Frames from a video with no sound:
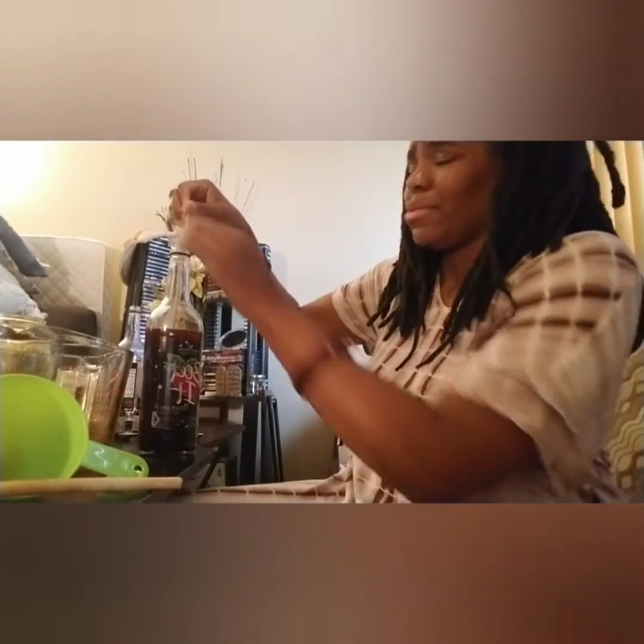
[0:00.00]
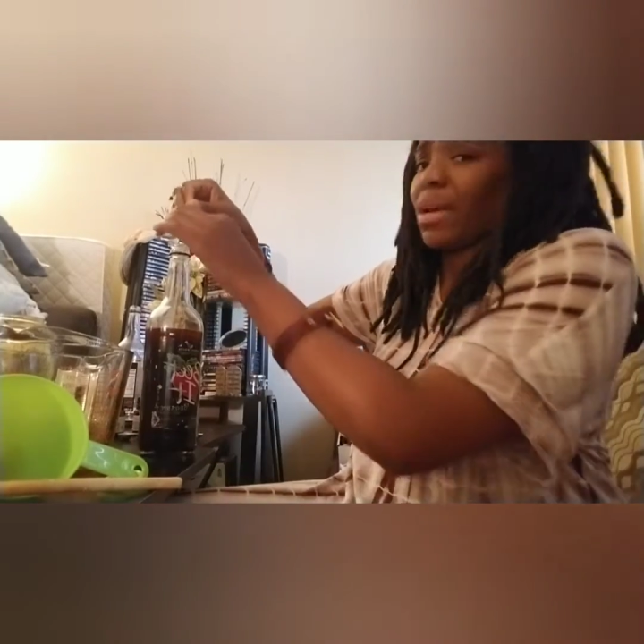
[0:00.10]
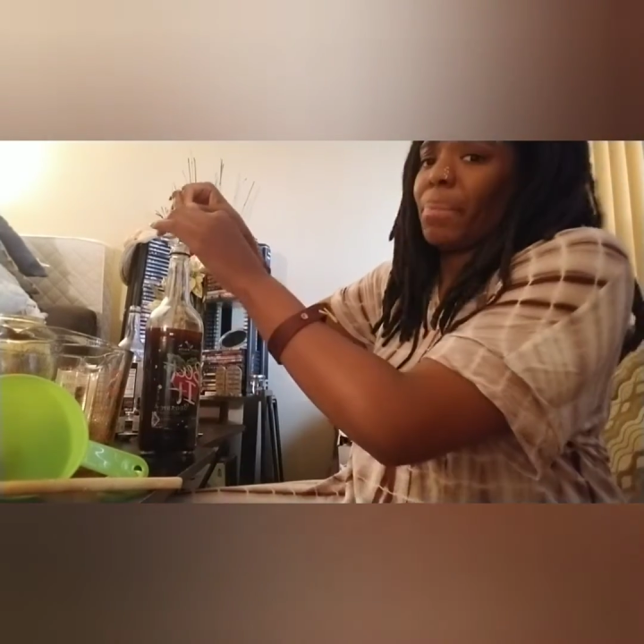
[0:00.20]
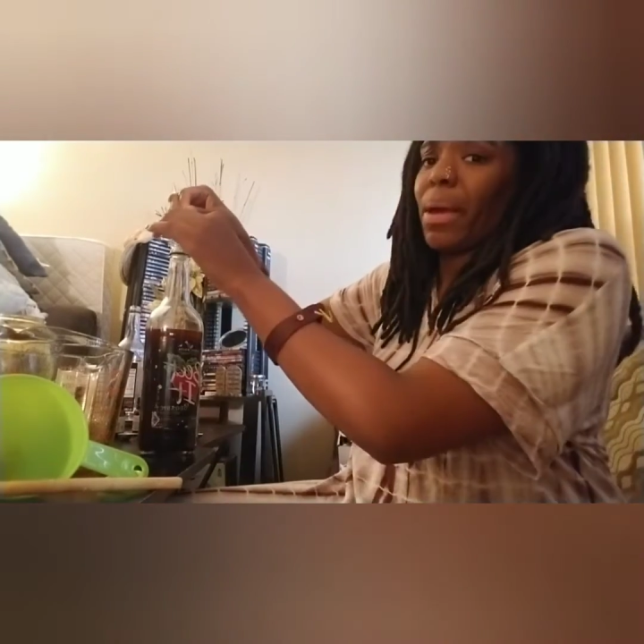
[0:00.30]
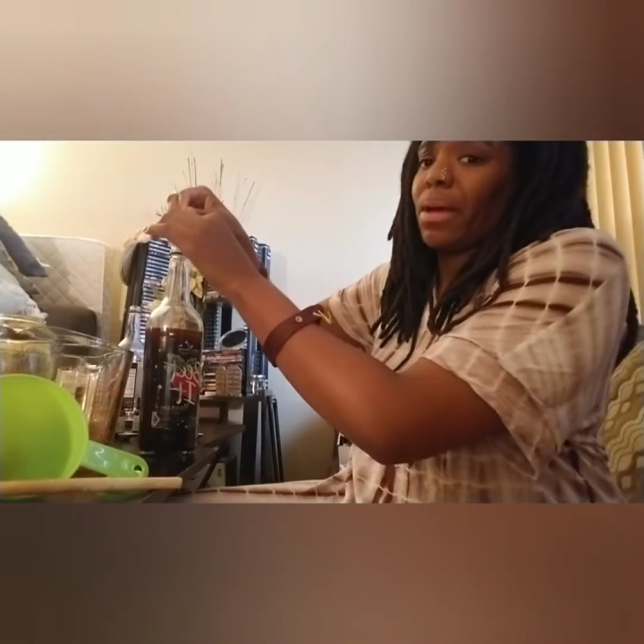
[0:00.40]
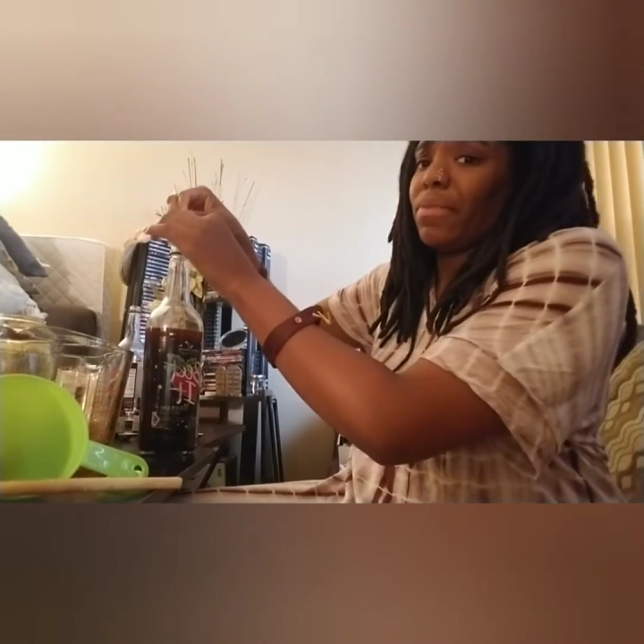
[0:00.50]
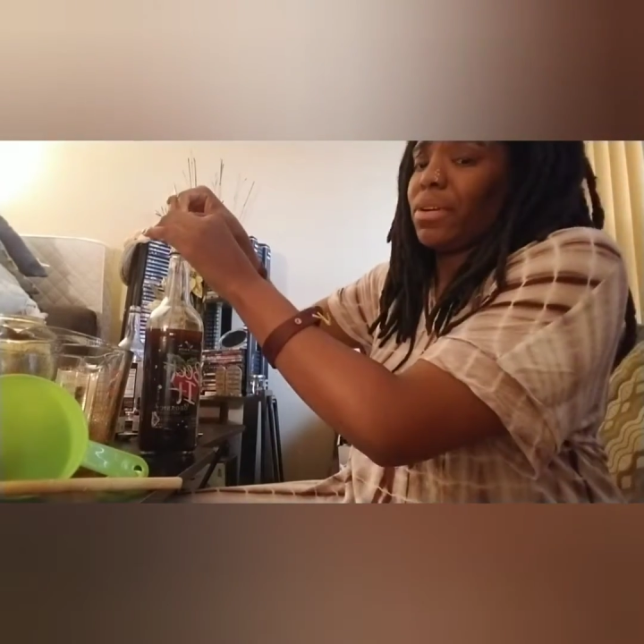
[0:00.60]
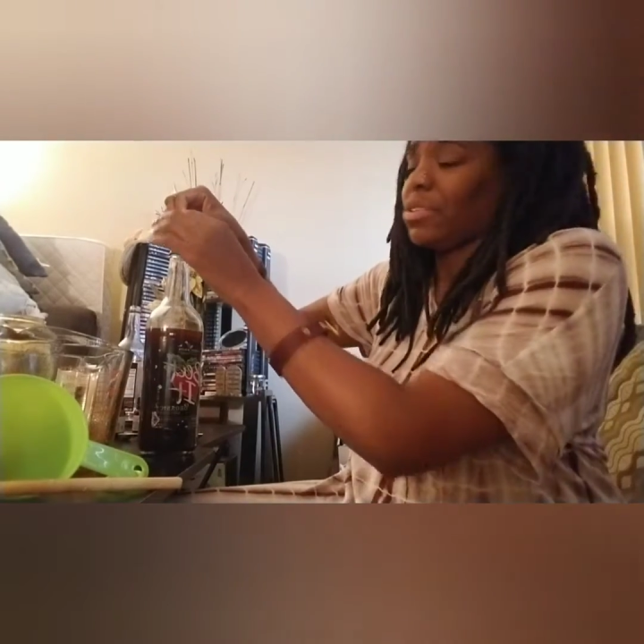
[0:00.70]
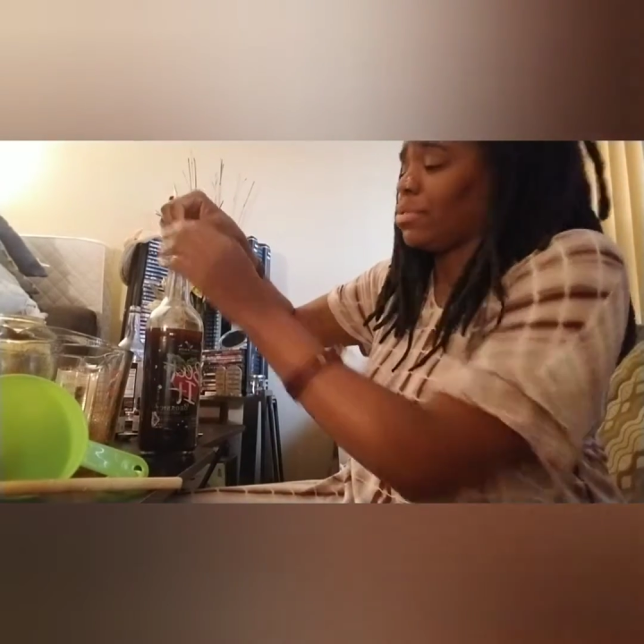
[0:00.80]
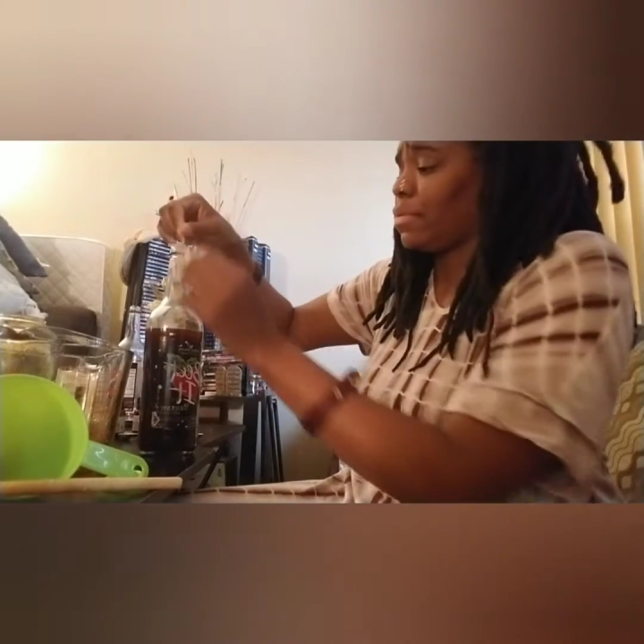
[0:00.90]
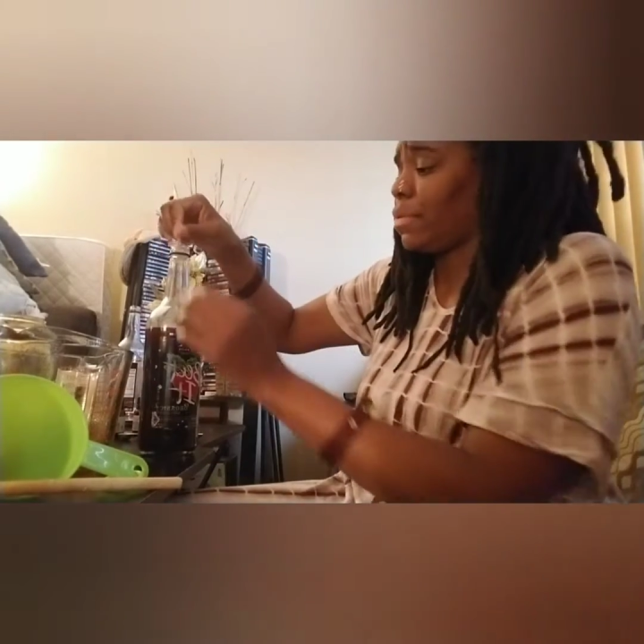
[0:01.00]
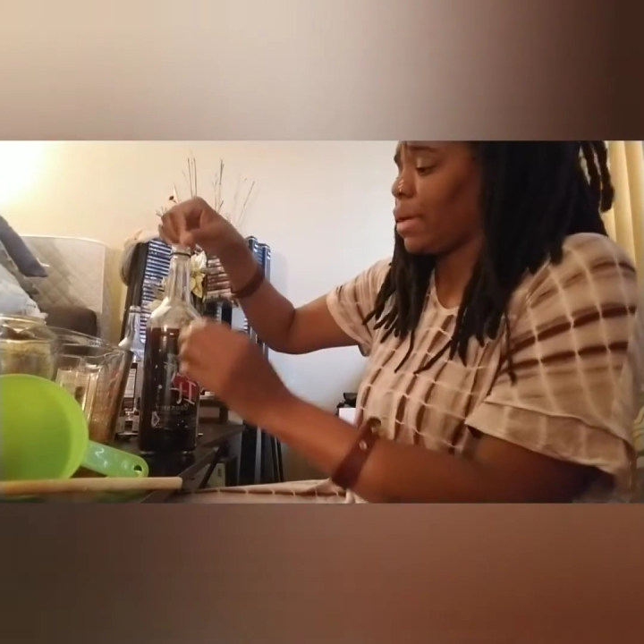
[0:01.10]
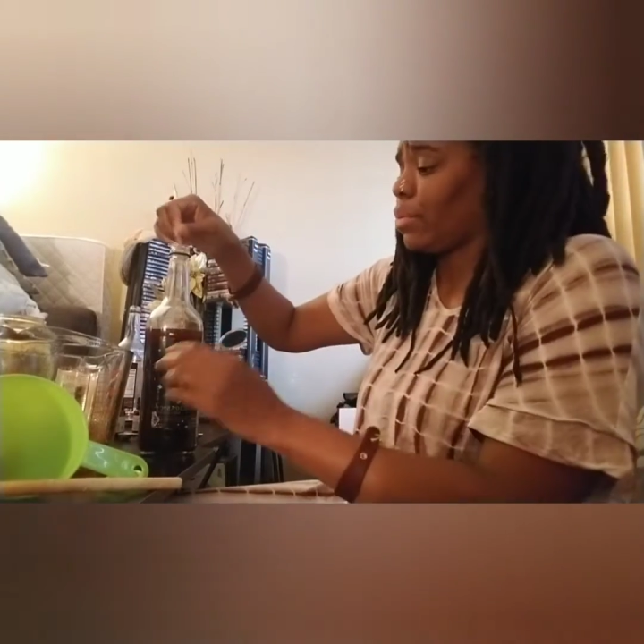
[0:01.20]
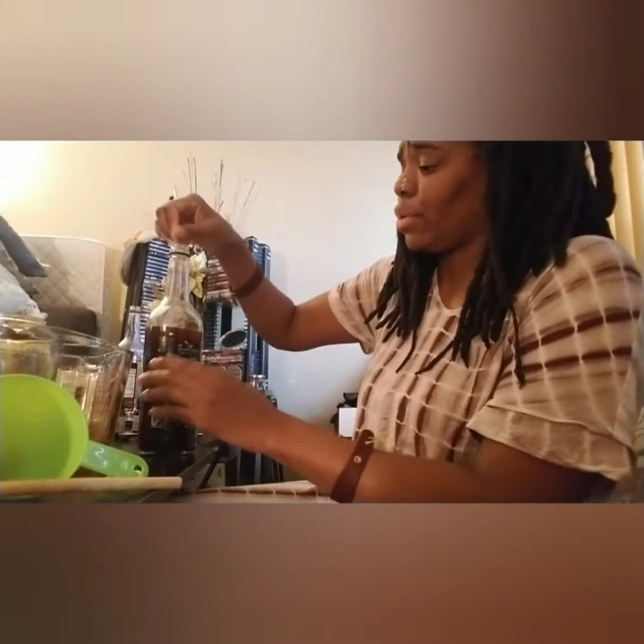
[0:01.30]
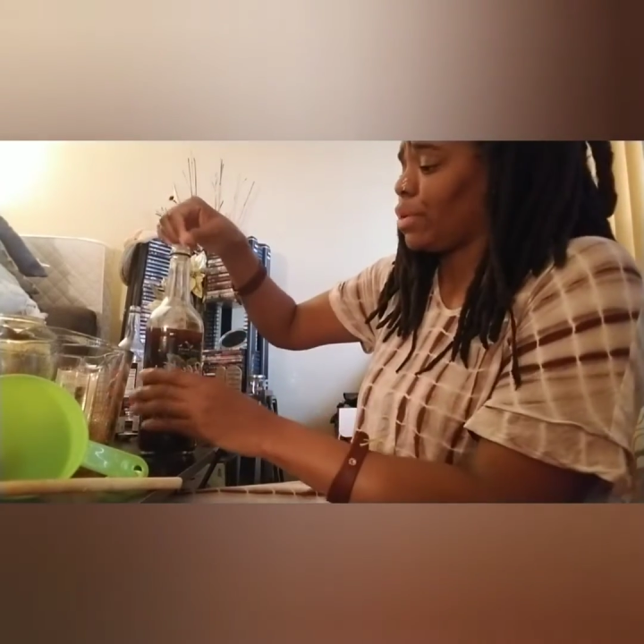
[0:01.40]
like a pack of 100 for
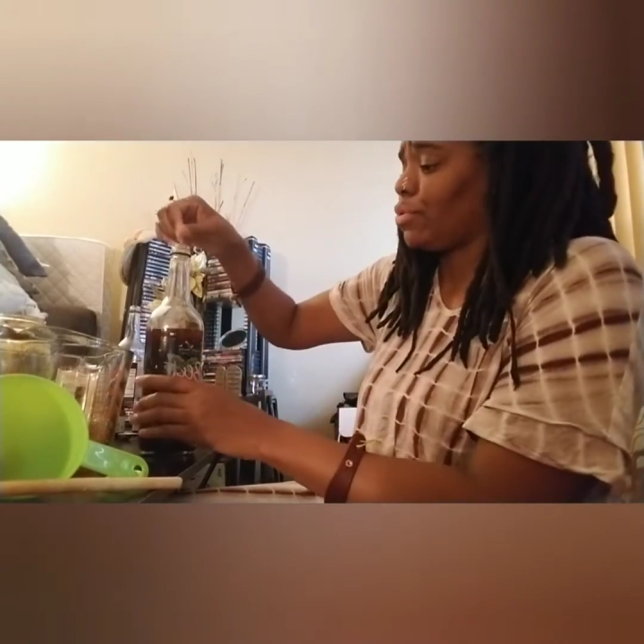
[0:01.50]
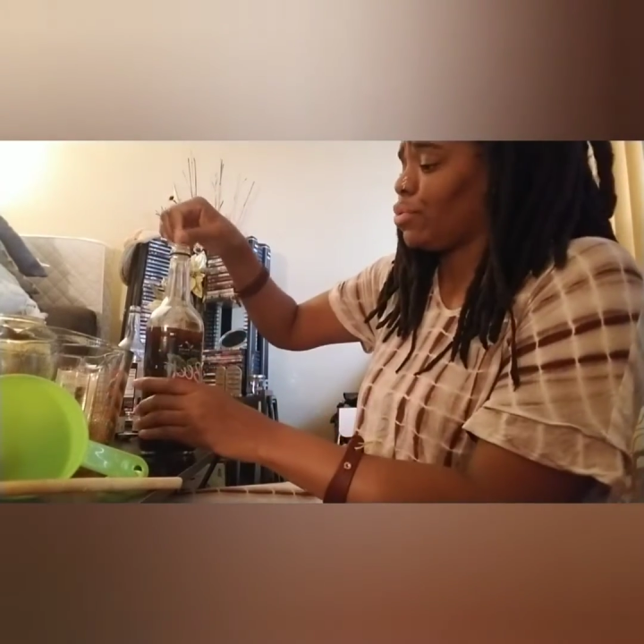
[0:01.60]
like what,